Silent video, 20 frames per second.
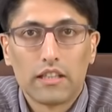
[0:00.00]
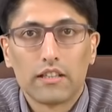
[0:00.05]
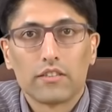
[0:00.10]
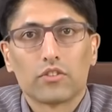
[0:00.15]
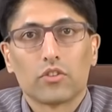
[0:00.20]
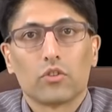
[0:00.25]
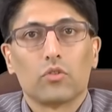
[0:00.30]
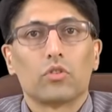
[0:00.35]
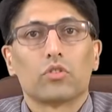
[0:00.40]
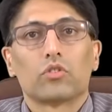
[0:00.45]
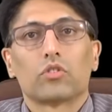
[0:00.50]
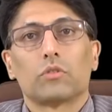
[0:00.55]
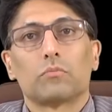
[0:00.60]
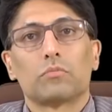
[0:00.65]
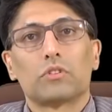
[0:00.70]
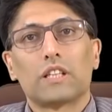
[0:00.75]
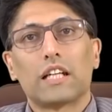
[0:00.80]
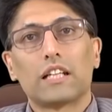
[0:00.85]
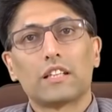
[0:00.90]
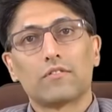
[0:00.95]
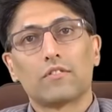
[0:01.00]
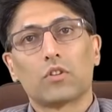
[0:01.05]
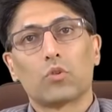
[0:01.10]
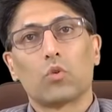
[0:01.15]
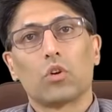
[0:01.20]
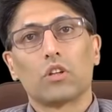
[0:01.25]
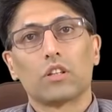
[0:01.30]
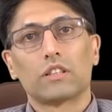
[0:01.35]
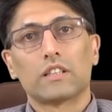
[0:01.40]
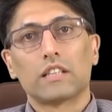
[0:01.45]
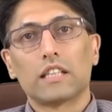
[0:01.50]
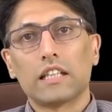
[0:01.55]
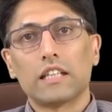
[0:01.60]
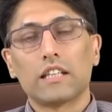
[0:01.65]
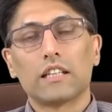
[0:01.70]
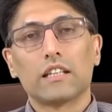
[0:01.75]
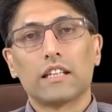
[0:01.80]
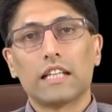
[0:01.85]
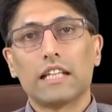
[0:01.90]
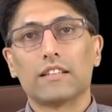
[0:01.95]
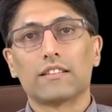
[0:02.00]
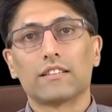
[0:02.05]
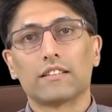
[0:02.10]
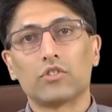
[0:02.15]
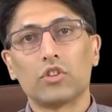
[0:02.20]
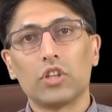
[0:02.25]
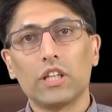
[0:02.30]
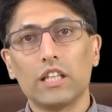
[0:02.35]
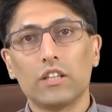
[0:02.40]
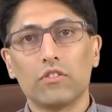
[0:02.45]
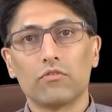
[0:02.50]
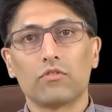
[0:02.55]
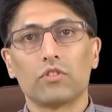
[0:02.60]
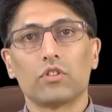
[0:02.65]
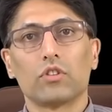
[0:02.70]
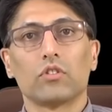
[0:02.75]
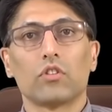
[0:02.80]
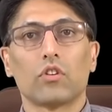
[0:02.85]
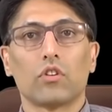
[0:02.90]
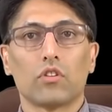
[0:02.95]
So substantive equality is achieved